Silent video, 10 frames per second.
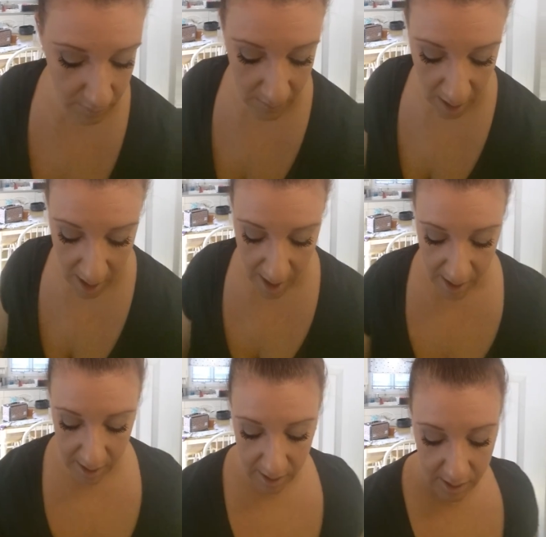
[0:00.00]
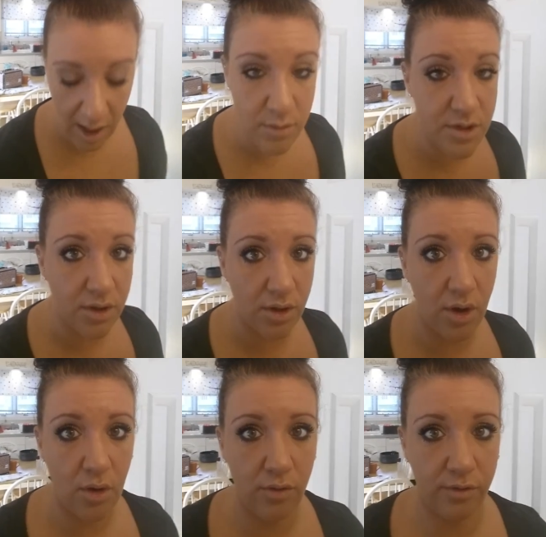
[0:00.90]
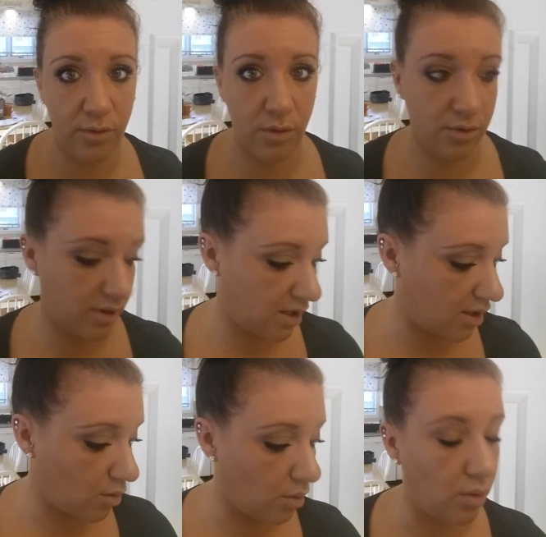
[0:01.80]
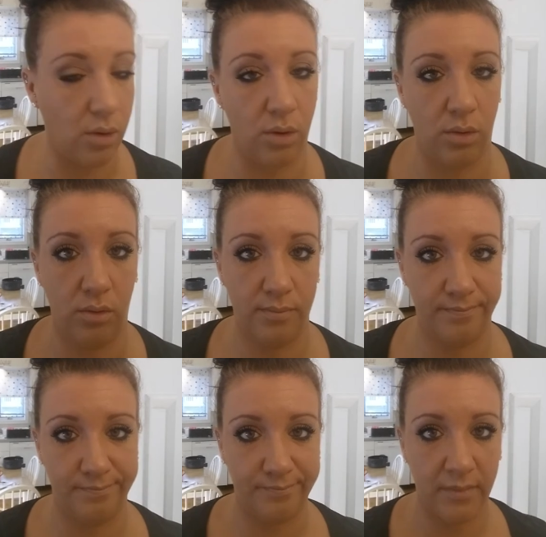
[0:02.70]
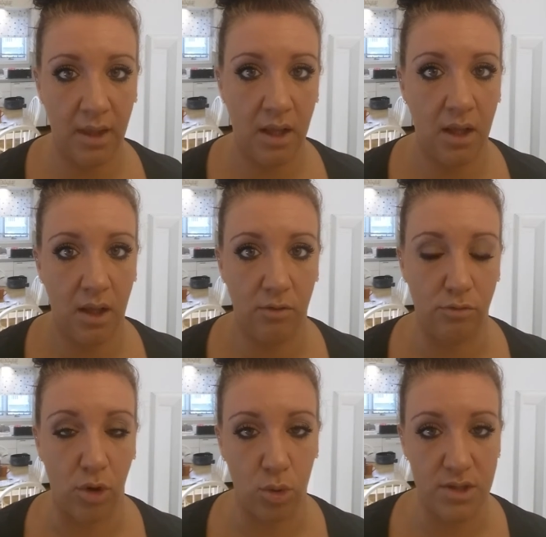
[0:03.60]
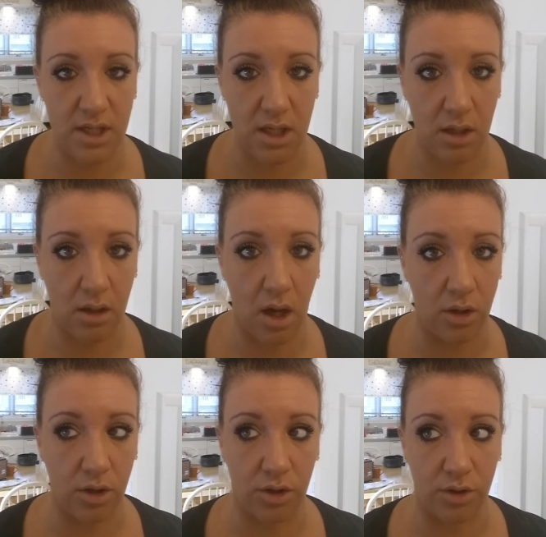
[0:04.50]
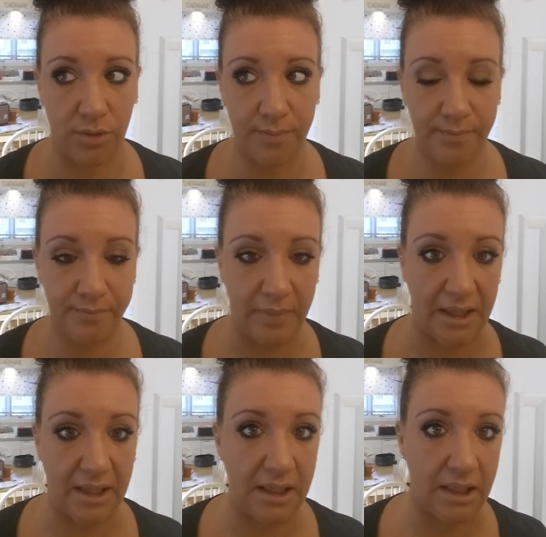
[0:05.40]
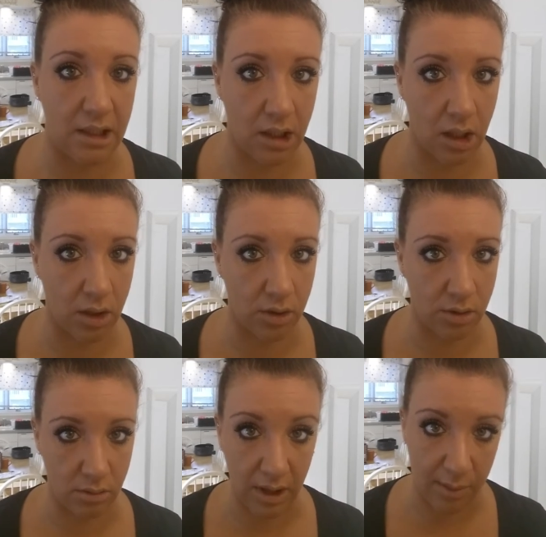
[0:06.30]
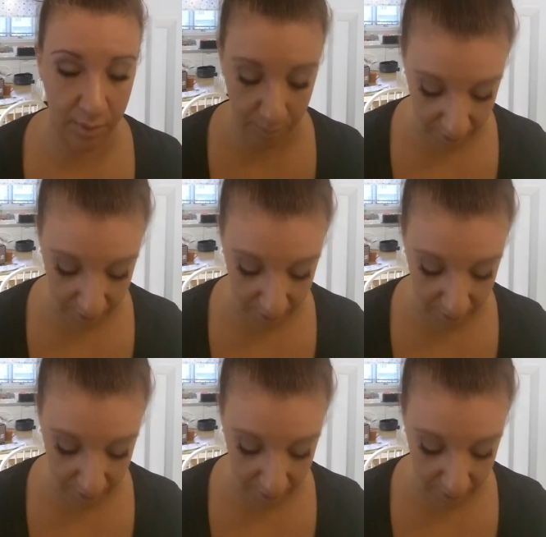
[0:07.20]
And I was gonna go for the whole rosy color, pinky color lip, but I don't think I'm